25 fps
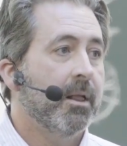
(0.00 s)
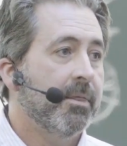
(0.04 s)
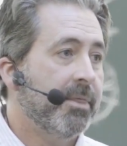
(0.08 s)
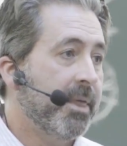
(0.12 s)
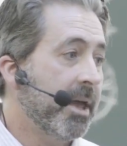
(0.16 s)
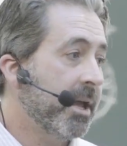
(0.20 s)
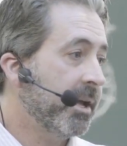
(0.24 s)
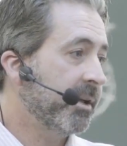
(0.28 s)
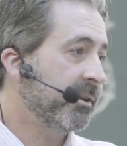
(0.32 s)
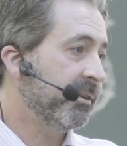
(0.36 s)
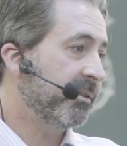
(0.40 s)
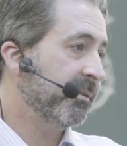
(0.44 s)

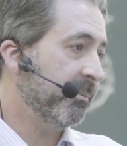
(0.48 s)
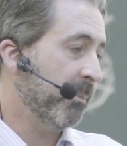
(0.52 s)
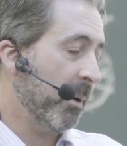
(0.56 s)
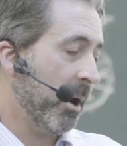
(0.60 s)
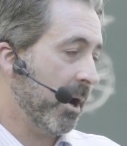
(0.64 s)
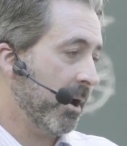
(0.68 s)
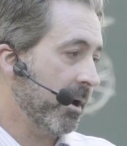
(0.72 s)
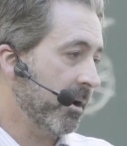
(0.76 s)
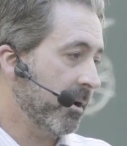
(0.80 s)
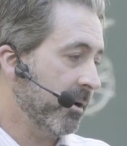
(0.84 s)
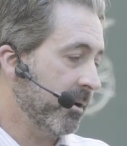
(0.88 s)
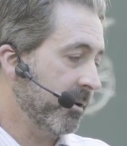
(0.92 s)
they
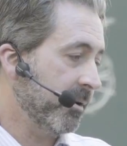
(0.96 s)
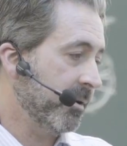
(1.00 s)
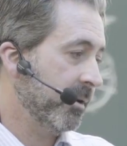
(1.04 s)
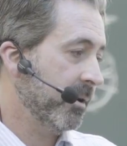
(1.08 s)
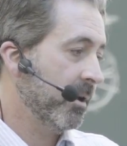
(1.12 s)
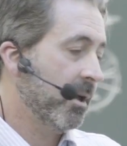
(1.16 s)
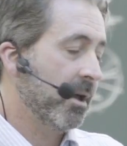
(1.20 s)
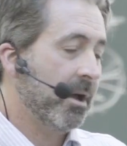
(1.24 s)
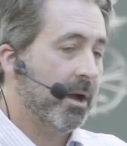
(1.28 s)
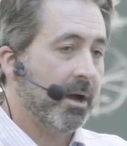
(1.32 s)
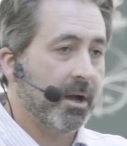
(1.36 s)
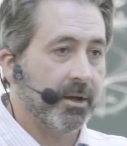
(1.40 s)
inspired
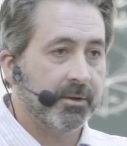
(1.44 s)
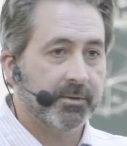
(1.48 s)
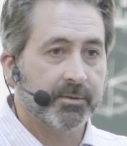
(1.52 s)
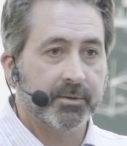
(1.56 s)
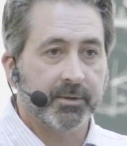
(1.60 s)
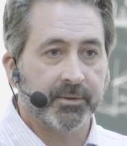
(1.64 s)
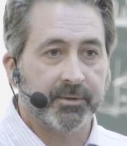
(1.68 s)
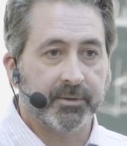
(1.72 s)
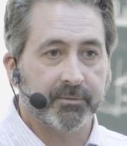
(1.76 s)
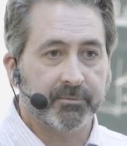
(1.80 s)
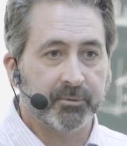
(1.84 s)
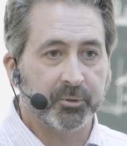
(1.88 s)

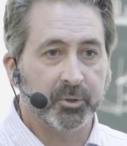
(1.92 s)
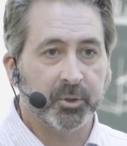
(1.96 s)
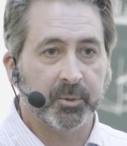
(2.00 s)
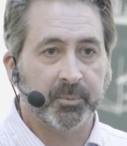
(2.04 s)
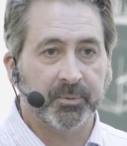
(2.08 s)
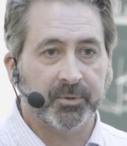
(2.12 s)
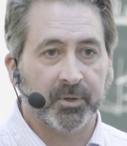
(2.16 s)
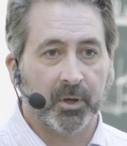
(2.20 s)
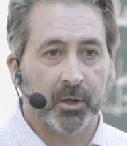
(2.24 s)
hundreds of groups